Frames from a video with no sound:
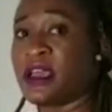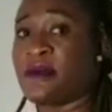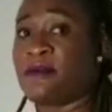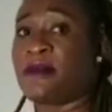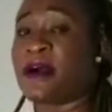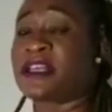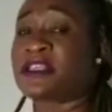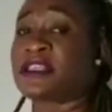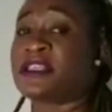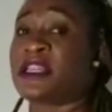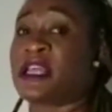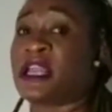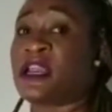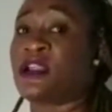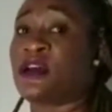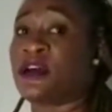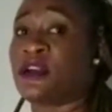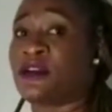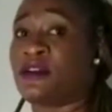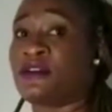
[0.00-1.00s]
passing a
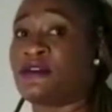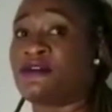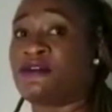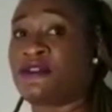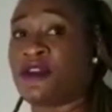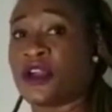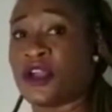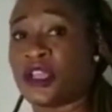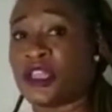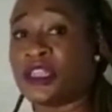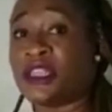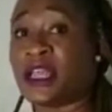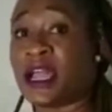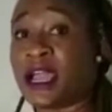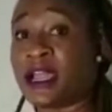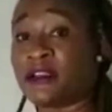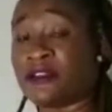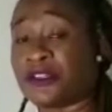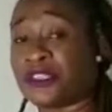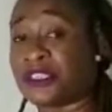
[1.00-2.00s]
lot of
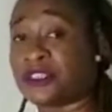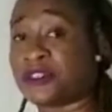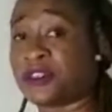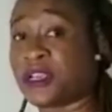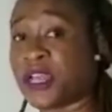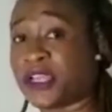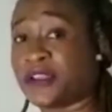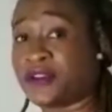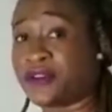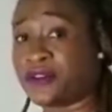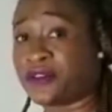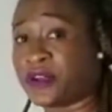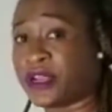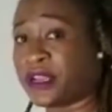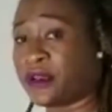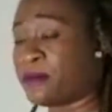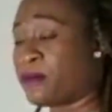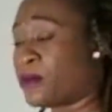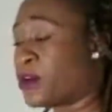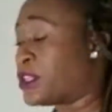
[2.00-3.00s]
dilutional
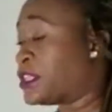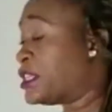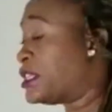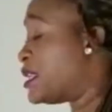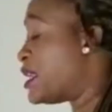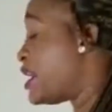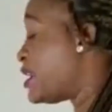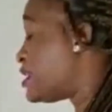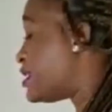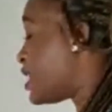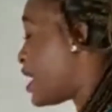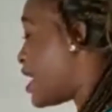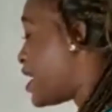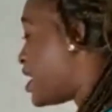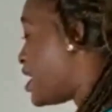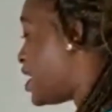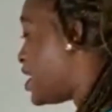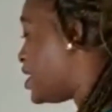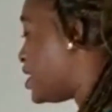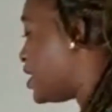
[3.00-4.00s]
urine. But in
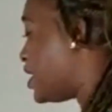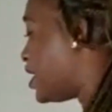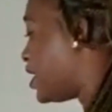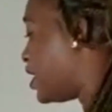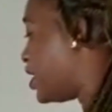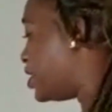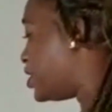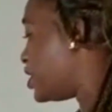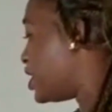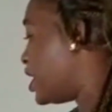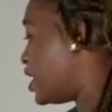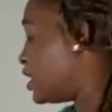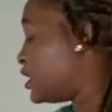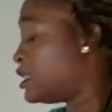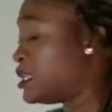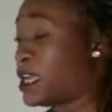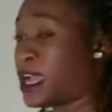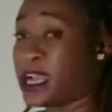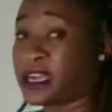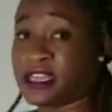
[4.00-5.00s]
SIADH,
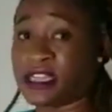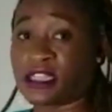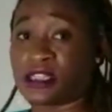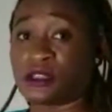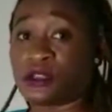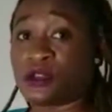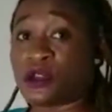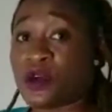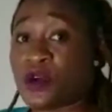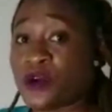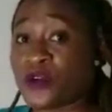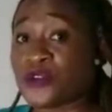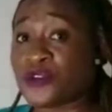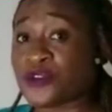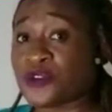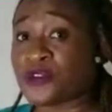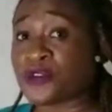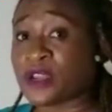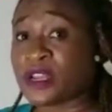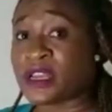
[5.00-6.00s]
there is low
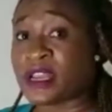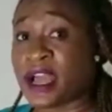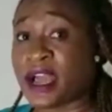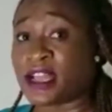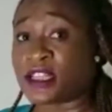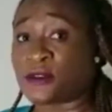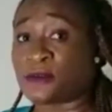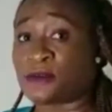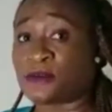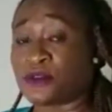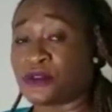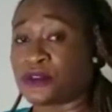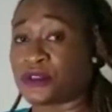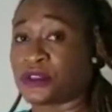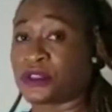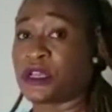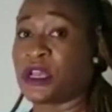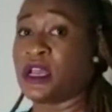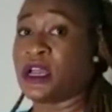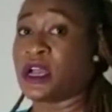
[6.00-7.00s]
urine output,
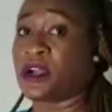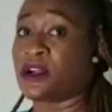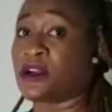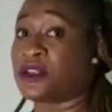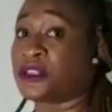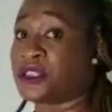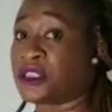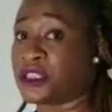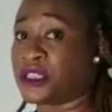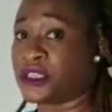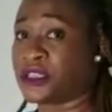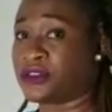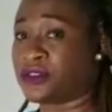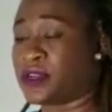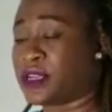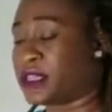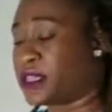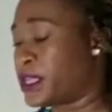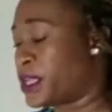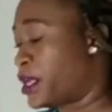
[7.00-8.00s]

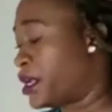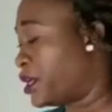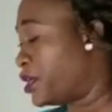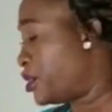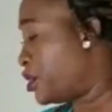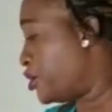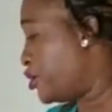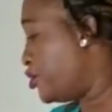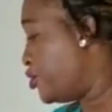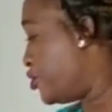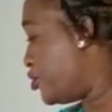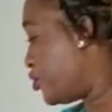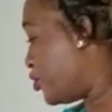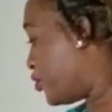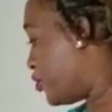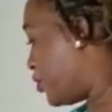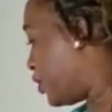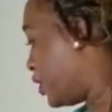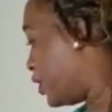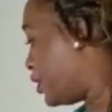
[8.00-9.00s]
concentrated
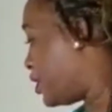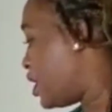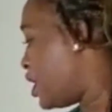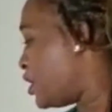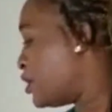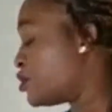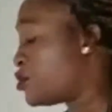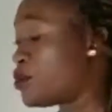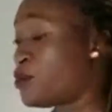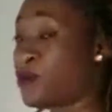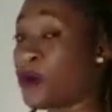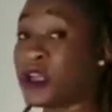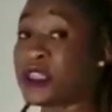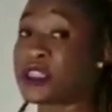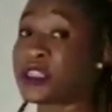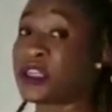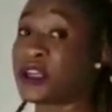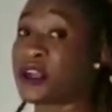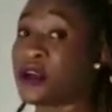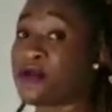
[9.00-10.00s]
urine. So what's
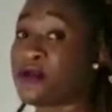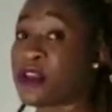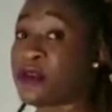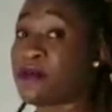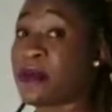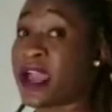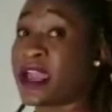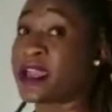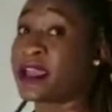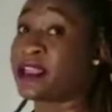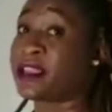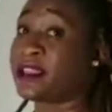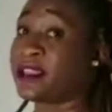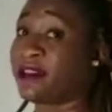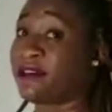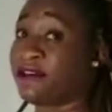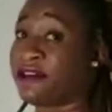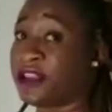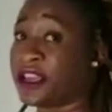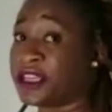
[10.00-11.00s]
going to be my
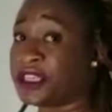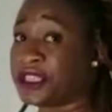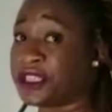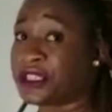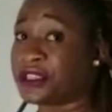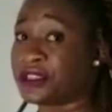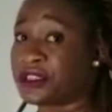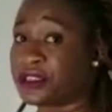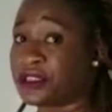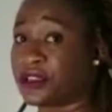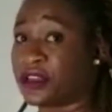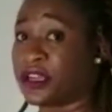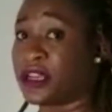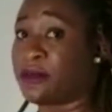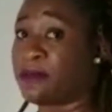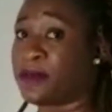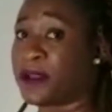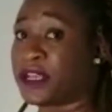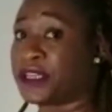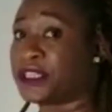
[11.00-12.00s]
interventions on a
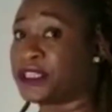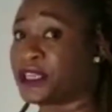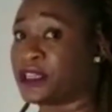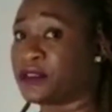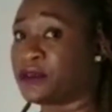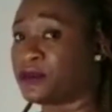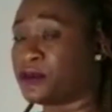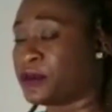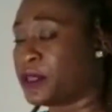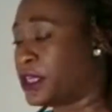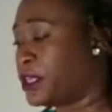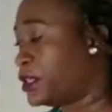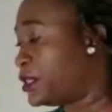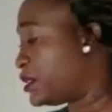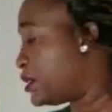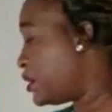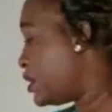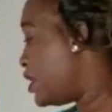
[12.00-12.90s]
patient with